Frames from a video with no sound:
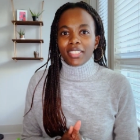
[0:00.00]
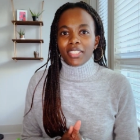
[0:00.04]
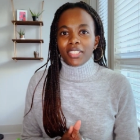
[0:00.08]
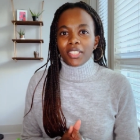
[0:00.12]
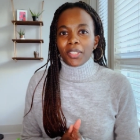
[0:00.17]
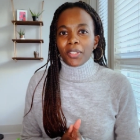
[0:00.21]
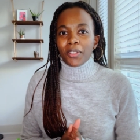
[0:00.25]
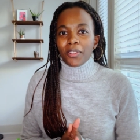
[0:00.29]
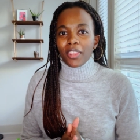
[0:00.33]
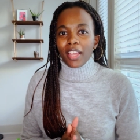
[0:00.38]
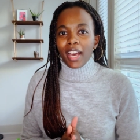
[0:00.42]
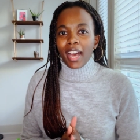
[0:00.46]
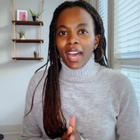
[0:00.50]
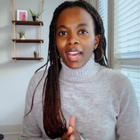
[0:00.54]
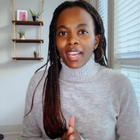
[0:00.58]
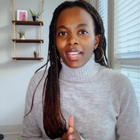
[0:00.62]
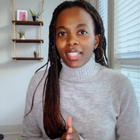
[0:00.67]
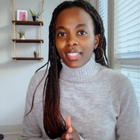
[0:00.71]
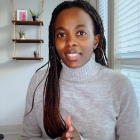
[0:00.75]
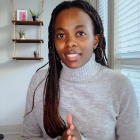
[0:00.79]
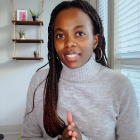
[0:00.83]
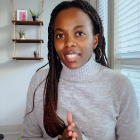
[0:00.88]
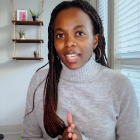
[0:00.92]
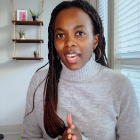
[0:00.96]
so that
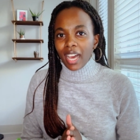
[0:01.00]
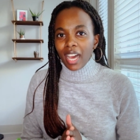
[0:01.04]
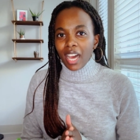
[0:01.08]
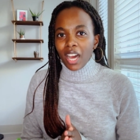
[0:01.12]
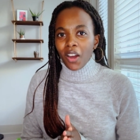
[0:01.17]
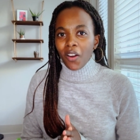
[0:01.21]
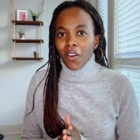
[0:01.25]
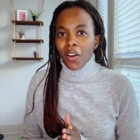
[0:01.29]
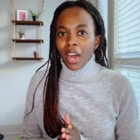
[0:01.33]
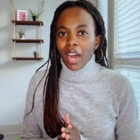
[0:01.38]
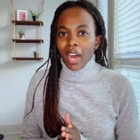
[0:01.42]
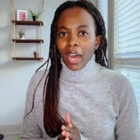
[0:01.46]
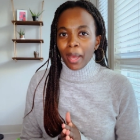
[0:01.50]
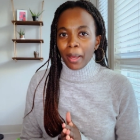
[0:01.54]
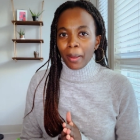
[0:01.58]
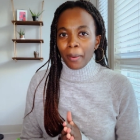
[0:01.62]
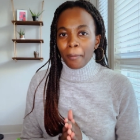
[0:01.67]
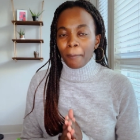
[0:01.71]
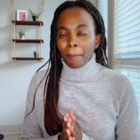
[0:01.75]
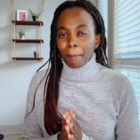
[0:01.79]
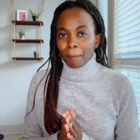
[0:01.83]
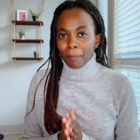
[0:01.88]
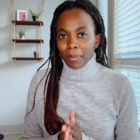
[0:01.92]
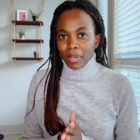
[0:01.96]
is how I
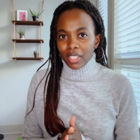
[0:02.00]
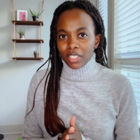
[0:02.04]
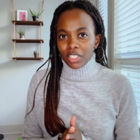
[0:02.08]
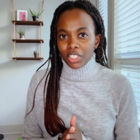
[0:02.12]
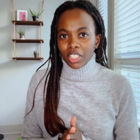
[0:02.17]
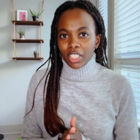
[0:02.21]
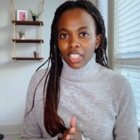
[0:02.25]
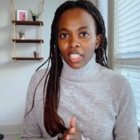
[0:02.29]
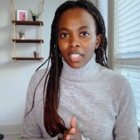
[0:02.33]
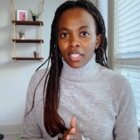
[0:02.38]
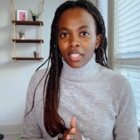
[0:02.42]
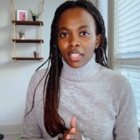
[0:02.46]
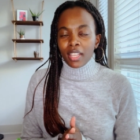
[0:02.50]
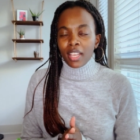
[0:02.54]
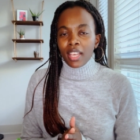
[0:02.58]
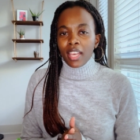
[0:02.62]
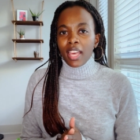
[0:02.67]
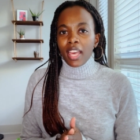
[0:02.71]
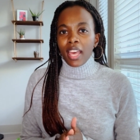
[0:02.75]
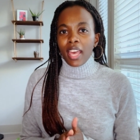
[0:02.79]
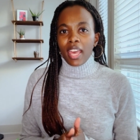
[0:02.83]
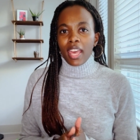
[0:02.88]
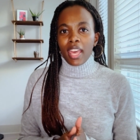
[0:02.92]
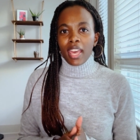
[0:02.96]
budget.
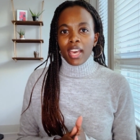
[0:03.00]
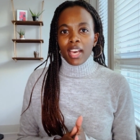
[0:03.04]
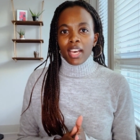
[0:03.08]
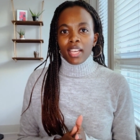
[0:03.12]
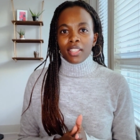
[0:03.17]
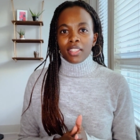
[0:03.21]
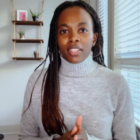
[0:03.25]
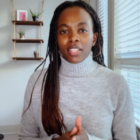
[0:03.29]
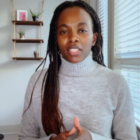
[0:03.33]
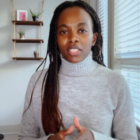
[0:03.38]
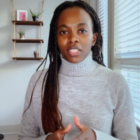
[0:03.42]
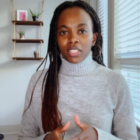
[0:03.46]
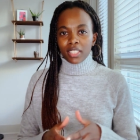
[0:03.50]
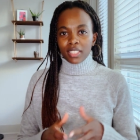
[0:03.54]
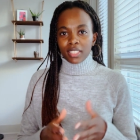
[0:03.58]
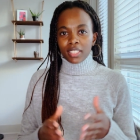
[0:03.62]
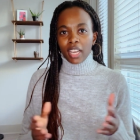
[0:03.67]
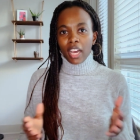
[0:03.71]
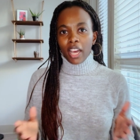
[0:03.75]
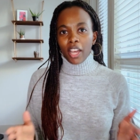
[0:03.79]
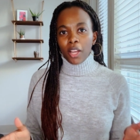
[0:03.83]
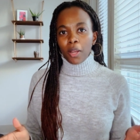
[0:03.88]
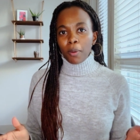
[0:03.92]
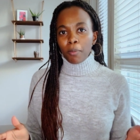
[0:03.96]
And this
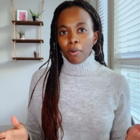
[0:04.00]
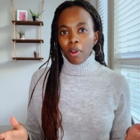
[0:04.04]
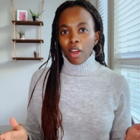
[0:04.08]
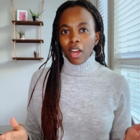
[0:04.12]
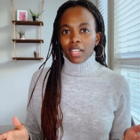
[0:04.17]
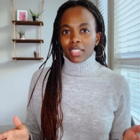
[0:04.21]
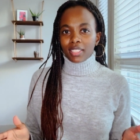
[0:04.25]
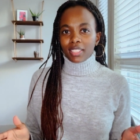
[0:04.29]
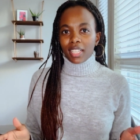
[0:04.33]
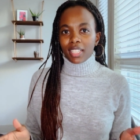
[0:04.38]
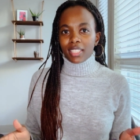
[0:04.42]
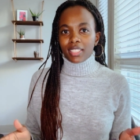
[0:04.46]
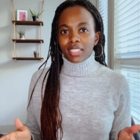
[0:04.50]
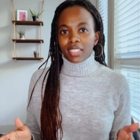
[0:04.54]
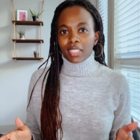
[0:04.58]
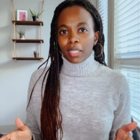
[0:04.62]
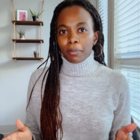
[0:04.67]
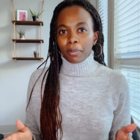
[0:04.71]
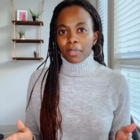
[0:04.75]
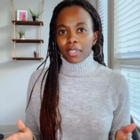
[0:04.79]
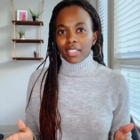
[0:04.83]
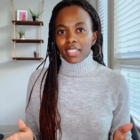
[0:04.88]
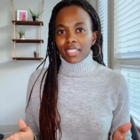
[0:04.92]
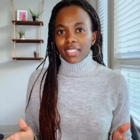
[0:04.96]
entire process
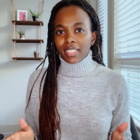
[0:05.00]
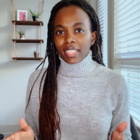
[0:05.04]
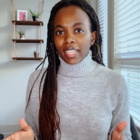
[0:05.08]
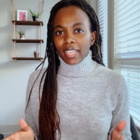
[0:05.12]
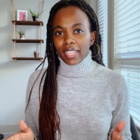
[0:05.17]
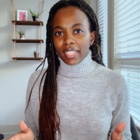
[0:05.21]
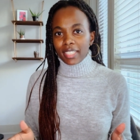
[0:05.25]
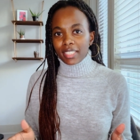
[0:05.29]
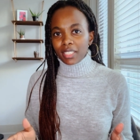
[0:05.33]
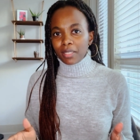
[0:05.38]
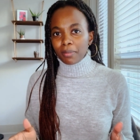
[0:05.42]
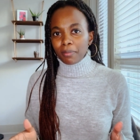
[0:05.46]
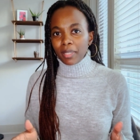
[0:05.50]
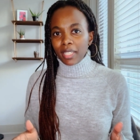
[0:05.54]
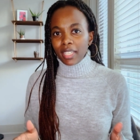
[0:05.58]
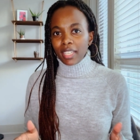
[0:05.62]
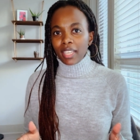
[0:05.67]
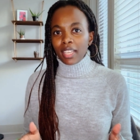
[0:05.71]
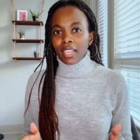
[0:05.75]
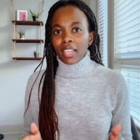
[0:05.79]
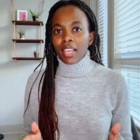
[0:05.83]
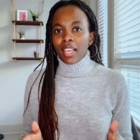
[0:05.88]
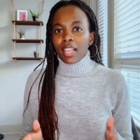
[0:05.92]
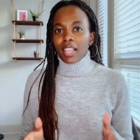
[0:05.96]
typically takes
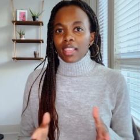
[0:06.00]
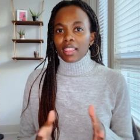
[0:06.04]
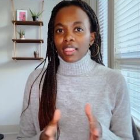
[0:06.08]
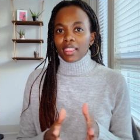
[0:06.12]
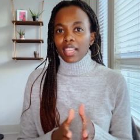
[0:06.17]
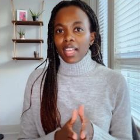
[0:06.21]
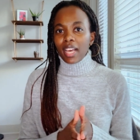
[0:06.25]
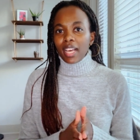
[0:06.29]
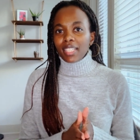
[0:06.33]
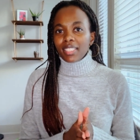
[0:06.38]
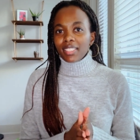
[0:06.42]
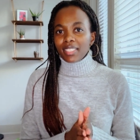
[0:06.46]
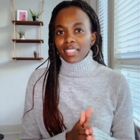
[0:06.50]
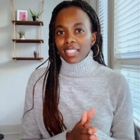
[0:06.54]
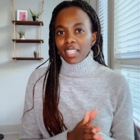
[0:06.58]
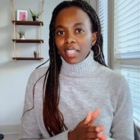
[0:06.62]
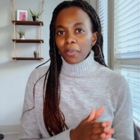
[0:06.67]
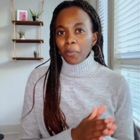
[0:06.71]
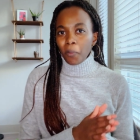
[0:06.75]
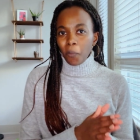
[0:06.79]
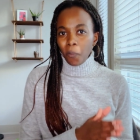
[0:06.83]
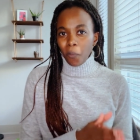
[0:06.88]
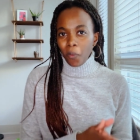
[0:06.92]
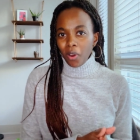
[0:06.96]
me less
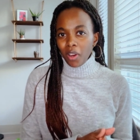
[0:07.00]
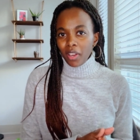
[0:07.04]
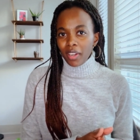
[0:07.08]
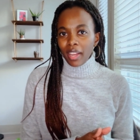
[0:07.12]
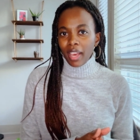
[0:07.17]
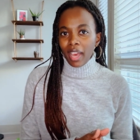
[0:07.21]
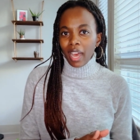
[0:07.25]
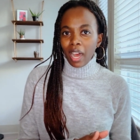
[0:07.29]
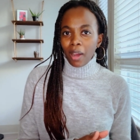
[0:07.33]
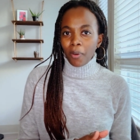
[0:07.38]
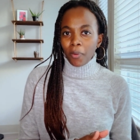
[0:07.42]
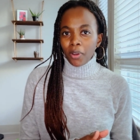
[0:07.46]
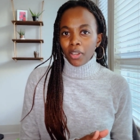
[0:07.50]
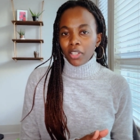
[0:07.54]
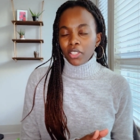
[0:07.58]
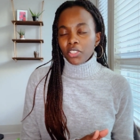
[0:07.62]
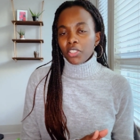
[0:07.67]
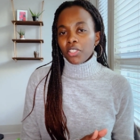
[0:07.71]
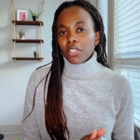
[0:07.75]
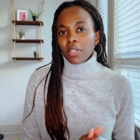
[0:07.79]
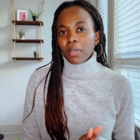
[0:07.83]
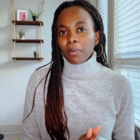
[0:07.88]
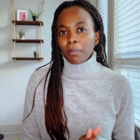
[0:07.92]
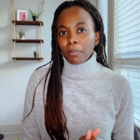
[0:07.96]
than one hour
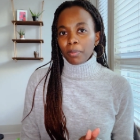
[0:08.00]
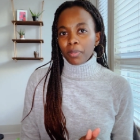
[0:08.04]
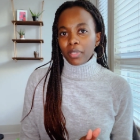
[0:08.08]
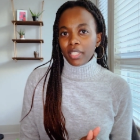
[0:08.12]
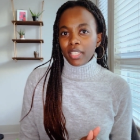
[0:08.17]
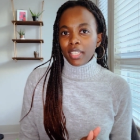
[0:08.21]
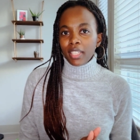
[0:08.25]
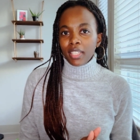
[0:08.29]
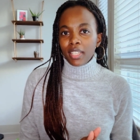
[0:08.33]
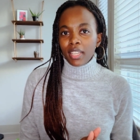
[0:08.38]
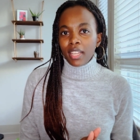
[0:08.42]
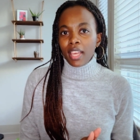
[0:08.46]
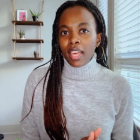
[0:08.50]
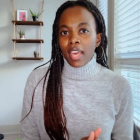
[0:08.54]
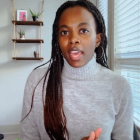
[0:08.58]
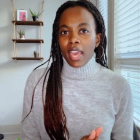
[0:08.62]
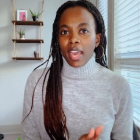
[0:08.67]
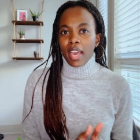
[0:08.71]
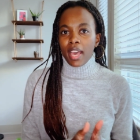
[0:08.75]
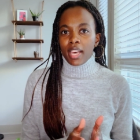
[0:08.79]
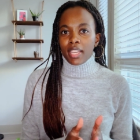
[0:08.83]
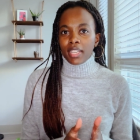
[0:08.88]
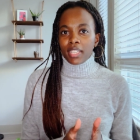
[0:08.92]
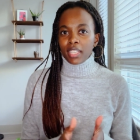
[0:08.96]
to complete.
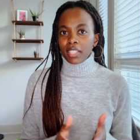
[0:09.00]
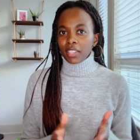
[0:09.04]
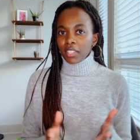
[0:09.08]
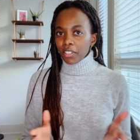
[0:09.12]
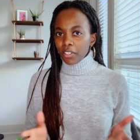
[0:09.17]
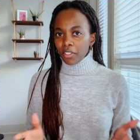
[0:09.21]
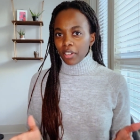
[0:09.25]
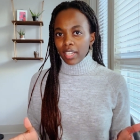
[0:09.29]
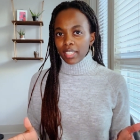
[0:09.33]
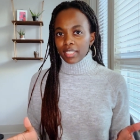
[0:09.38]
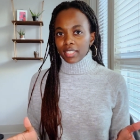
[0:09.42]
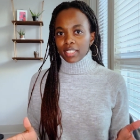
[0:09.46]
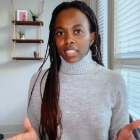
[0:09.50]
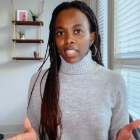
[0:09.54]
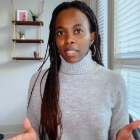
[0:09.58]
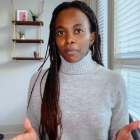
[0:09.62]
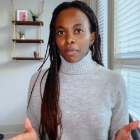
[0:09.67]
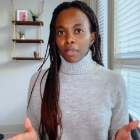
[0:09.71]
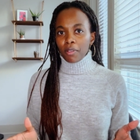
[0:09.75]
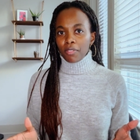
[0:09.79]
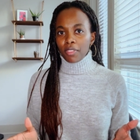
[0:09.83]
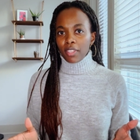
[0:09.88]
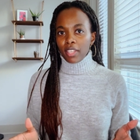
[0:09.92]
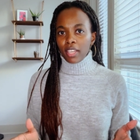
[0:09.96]
And in the grand scheme
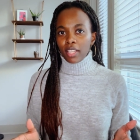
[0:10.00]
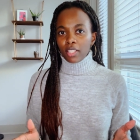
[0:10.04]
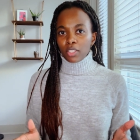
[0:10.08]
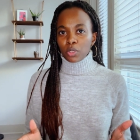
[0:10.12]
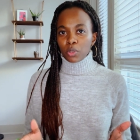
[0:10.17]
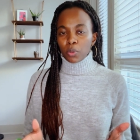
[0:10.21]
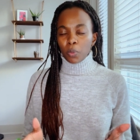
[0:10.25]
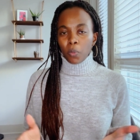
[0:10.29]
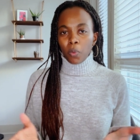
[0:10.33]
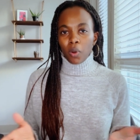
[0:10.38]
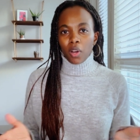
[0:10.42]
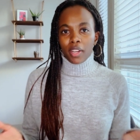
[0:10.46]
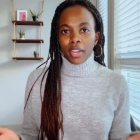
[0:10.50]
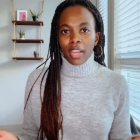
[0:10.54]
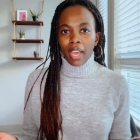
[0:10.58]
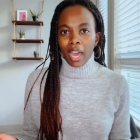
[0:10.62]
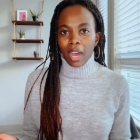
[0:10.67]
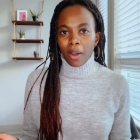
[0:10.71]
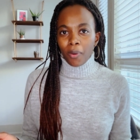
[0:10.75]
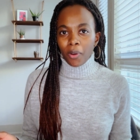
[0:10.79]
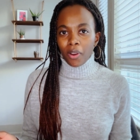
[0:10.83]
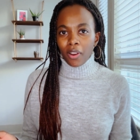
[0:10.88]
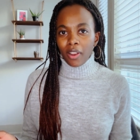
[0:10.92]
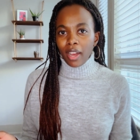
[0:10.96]
of things, one
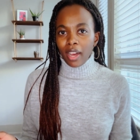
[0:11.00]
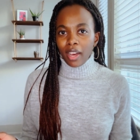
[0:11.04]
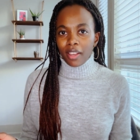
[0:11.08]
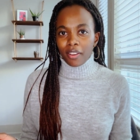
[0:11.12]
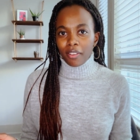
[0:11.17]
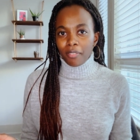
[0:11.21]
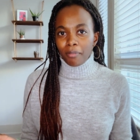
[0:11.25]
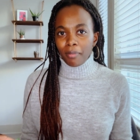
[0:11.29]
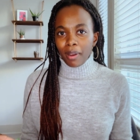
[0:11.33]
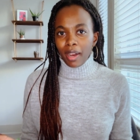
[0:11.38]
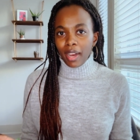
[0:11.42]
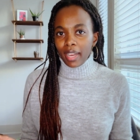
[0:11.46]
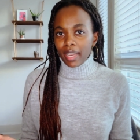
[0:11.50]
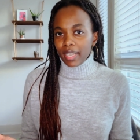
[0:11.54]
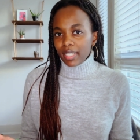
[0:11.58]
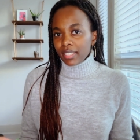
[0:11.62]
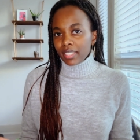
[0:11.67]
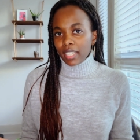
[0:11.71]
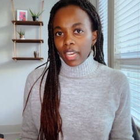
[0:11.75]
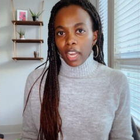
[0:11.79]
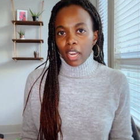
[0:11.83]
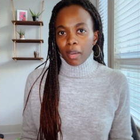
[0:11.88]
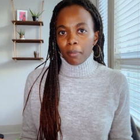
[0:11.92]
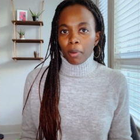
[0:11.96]
hour out of my
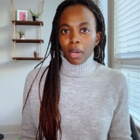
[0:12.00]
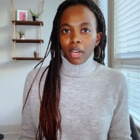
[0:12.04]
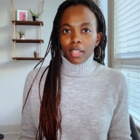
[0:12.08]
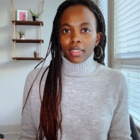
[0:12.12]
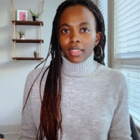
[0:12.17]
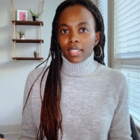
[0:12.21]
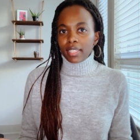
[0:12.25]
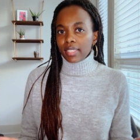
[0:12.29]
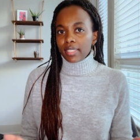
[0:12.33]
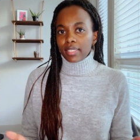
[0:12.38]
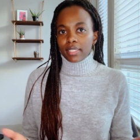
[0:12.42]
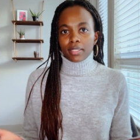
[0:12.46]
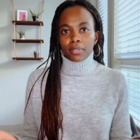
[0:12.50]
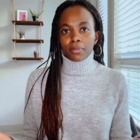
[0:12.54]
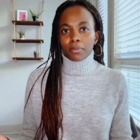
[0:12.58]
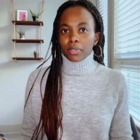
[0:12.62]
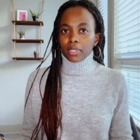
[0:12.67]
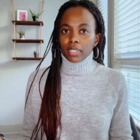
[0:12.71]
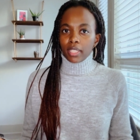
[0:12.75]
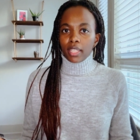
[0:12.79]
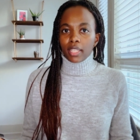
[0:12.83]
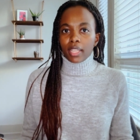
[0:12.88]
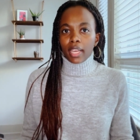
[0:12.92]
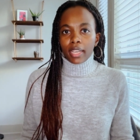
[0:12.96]
entire month is
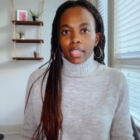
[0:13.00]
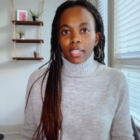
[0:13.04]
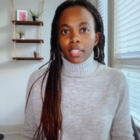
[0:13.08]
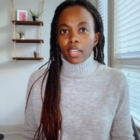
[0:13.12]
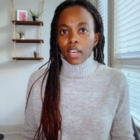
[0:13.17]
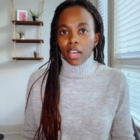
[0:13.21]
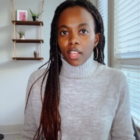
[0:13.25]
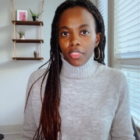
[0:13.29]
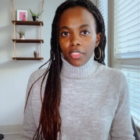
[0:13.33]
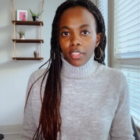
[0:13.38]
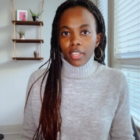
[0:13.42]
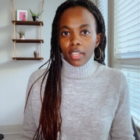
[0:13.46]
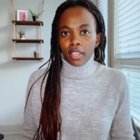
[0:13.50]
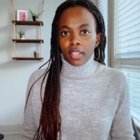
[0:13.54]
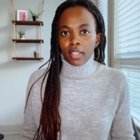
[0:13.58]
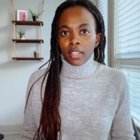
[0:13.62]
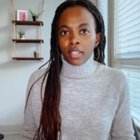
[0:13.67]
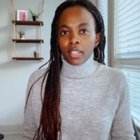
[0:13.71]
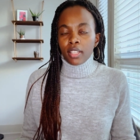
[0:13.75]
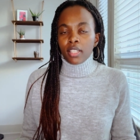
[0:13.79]
really like nothing.